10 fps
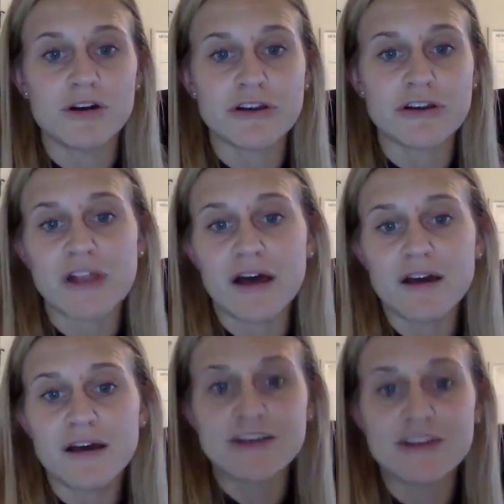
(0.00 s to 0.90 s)
good luck
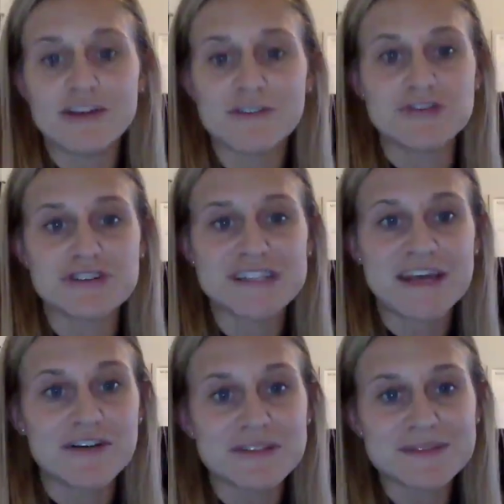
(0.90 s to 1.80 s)
in your future
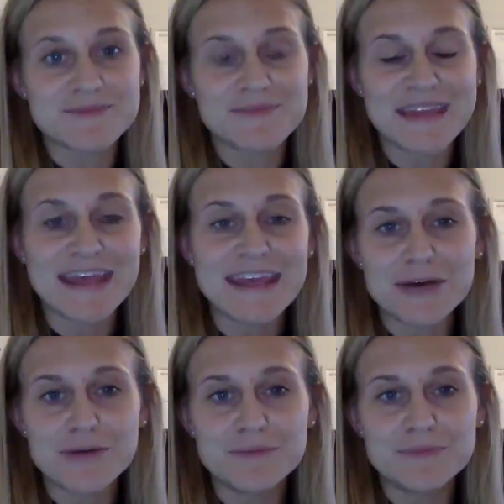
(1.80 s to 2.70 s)
endeavors. Thank
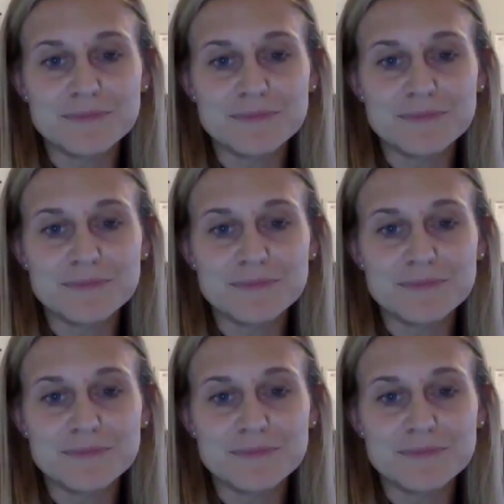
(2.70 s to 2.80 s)
you.